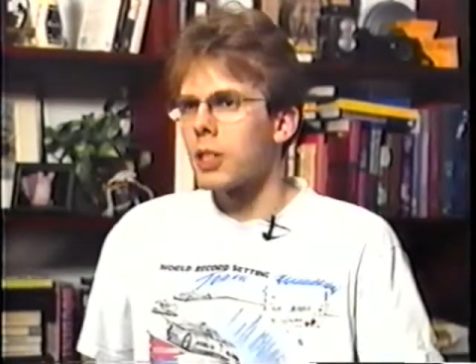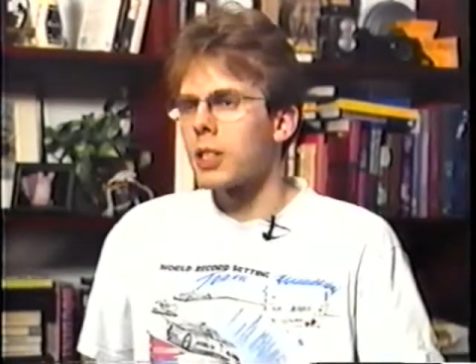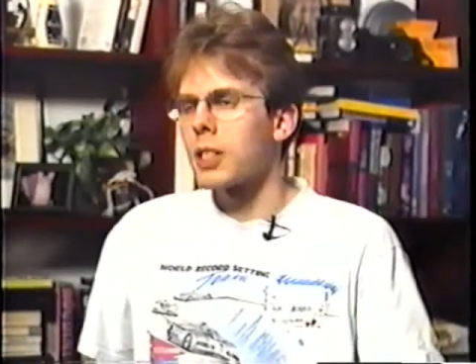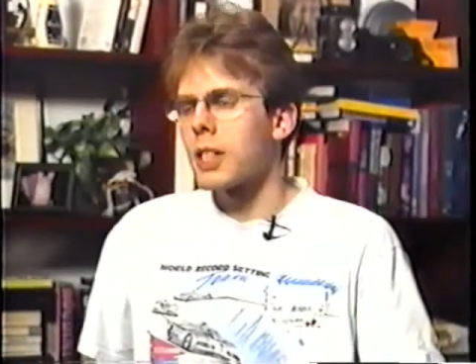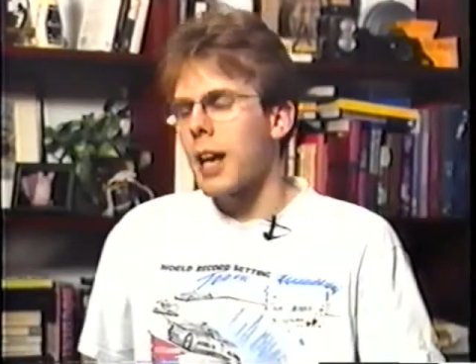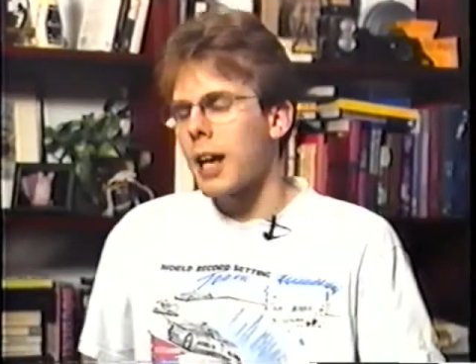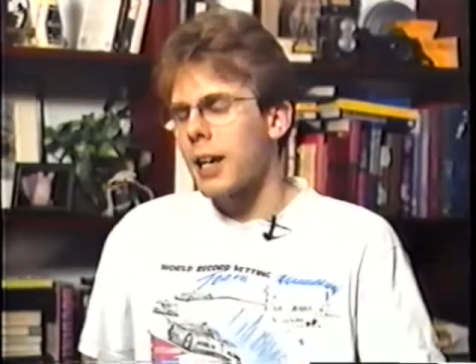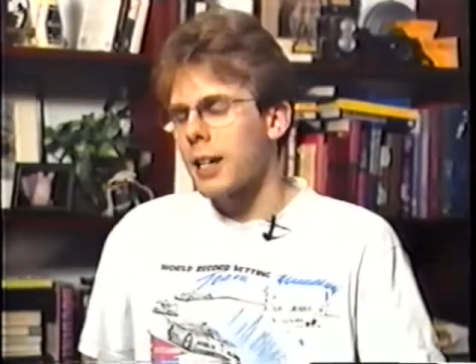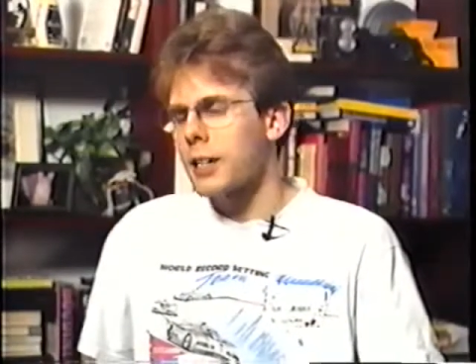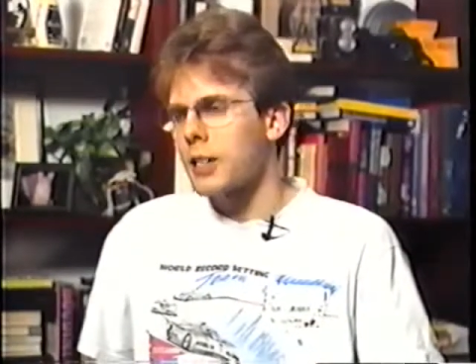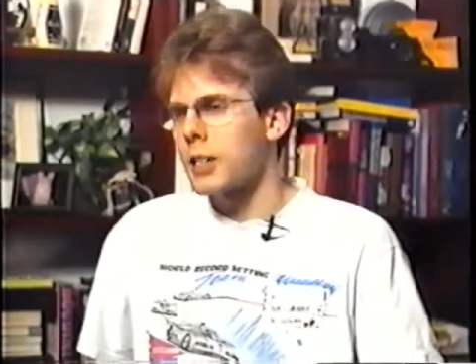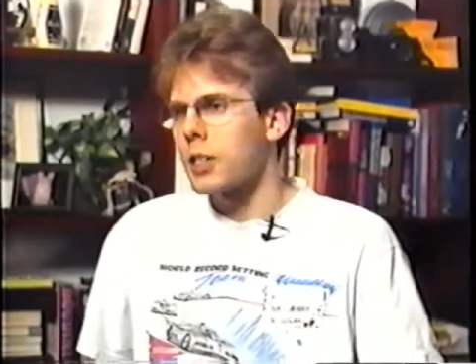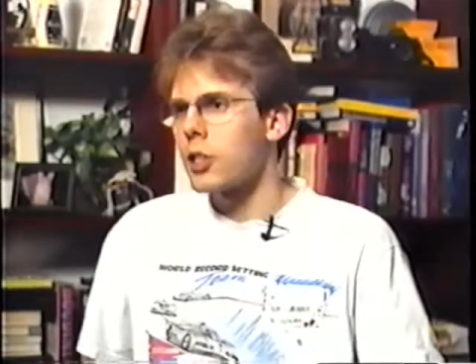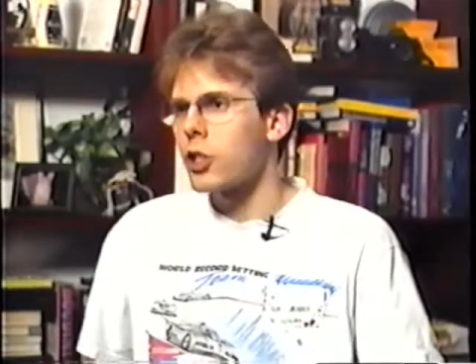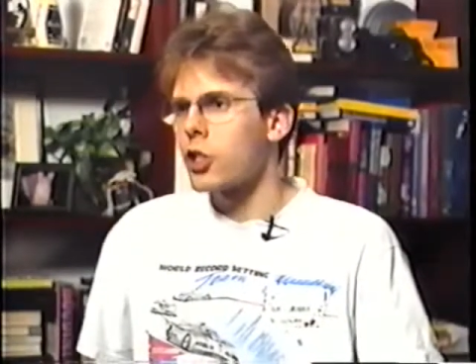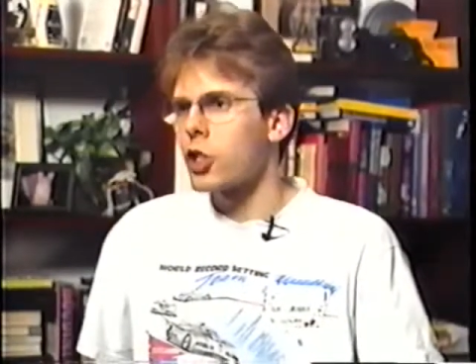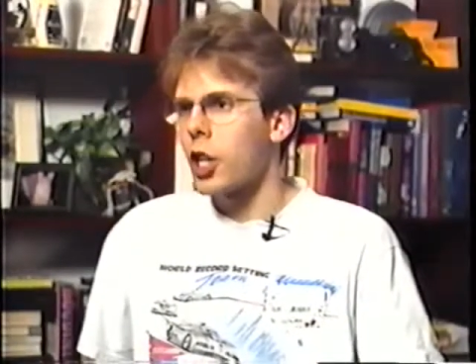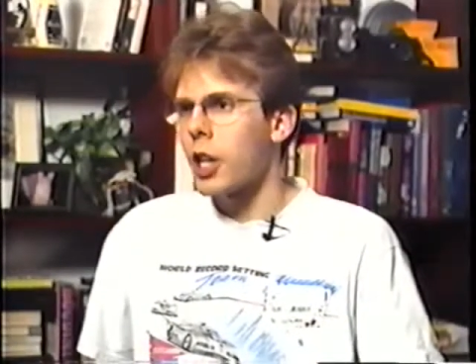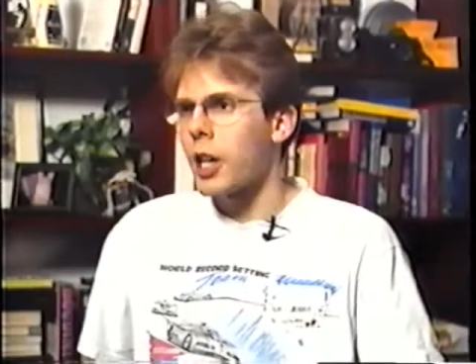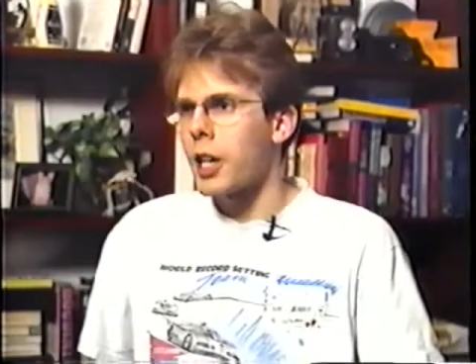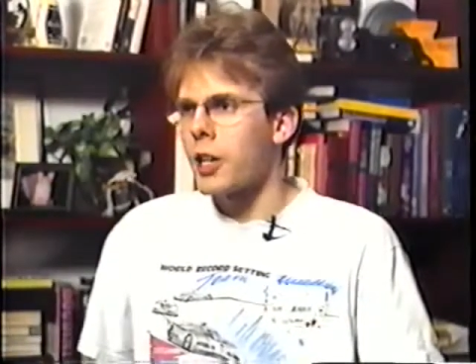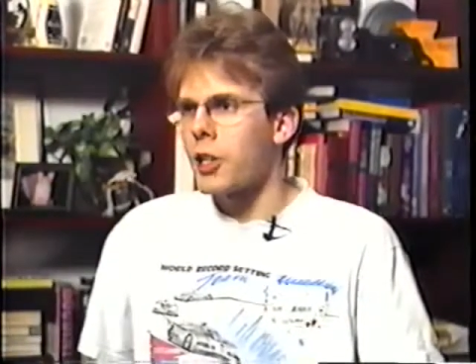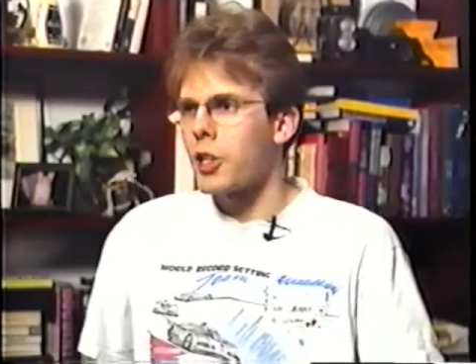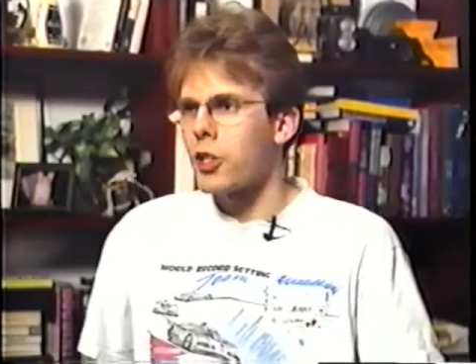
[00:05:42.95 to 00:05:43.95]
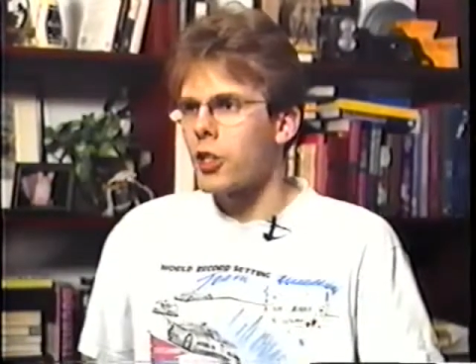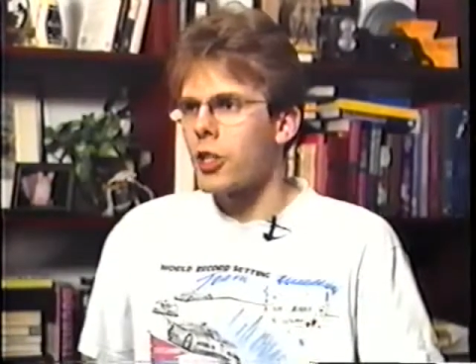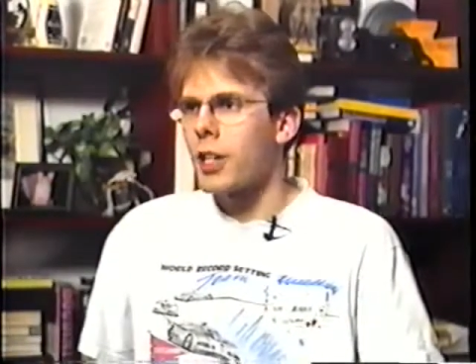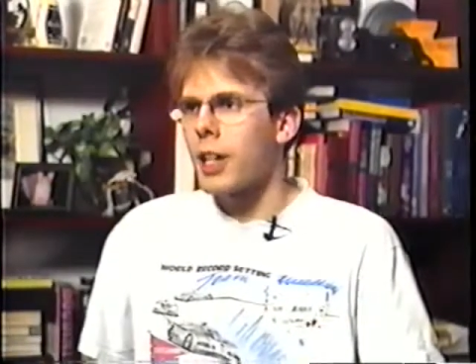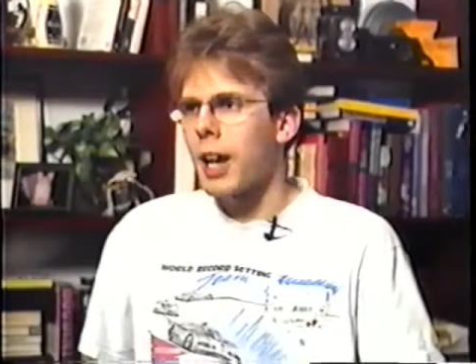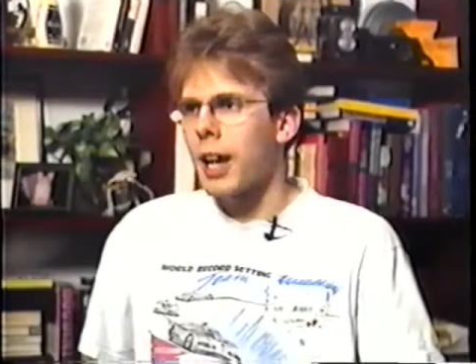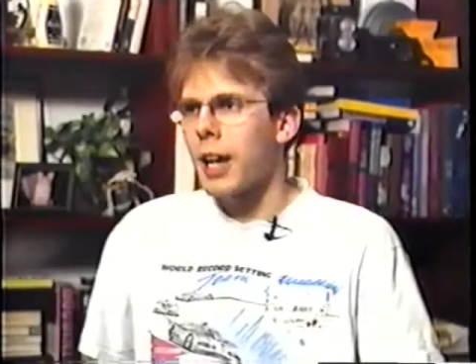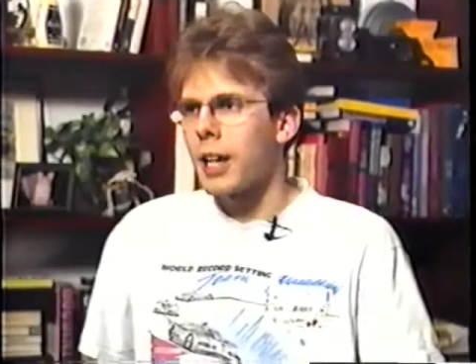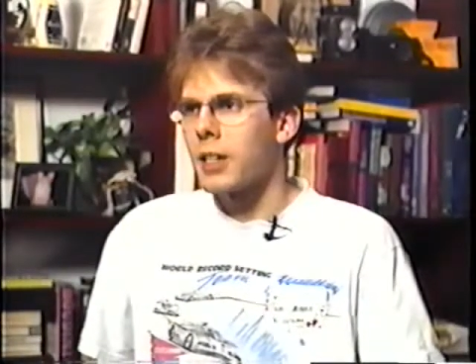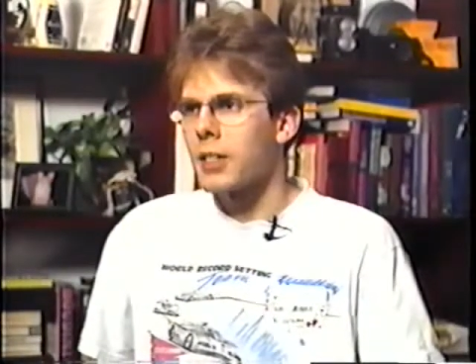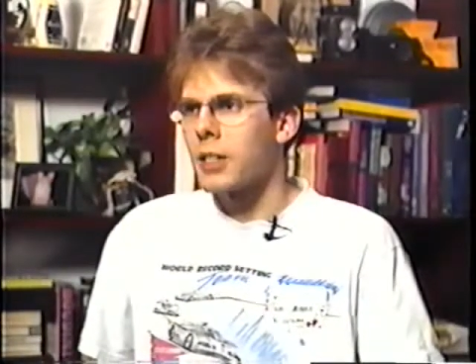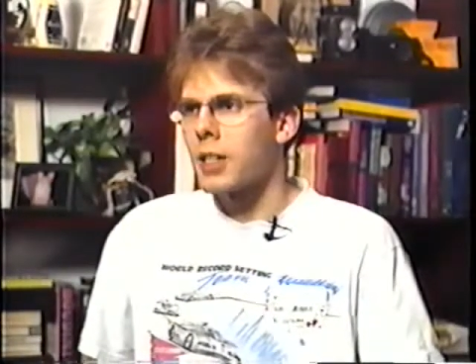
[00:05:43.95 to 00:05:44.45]
the status is changed,
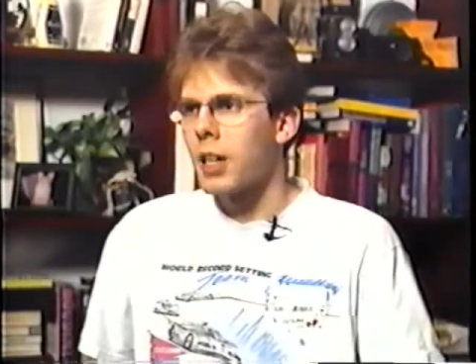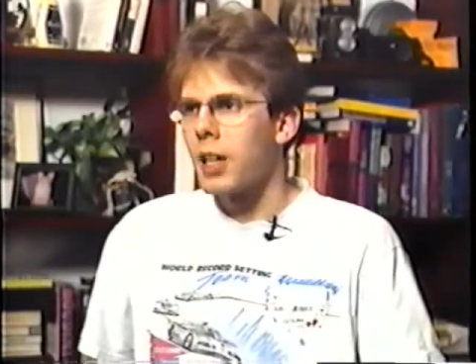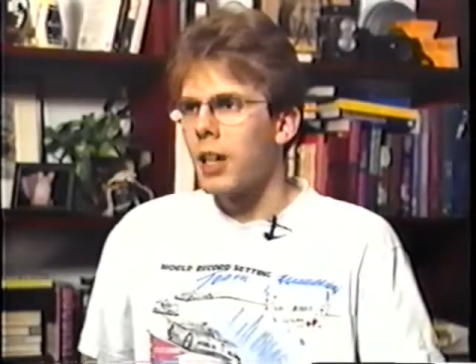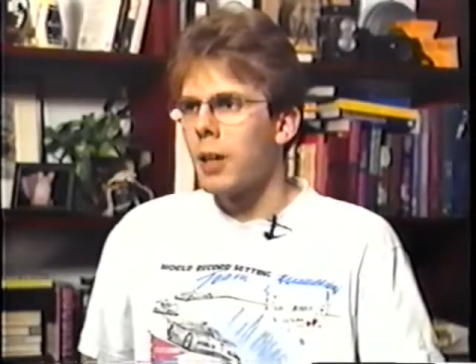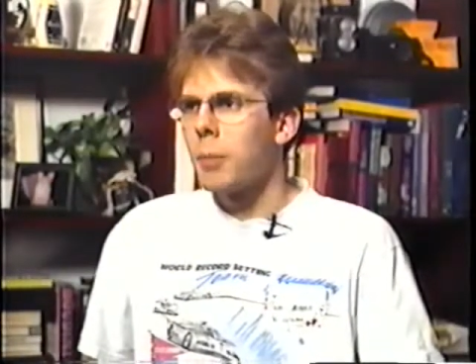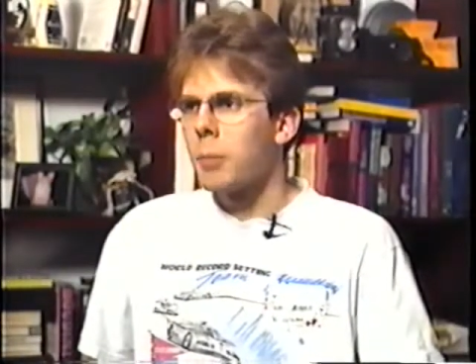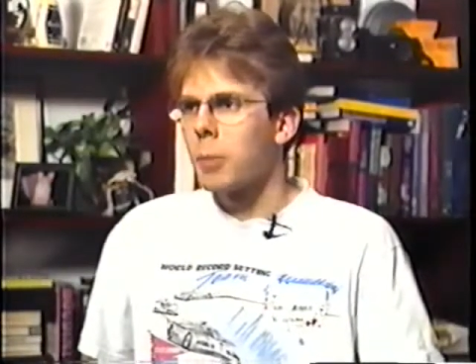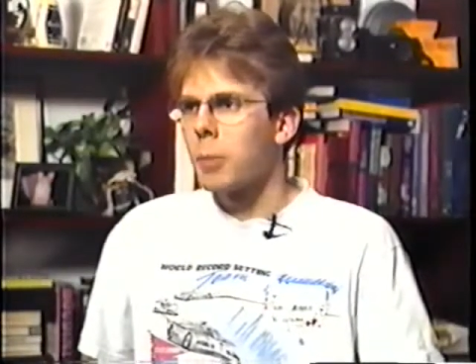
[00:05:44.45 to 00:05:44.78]
it has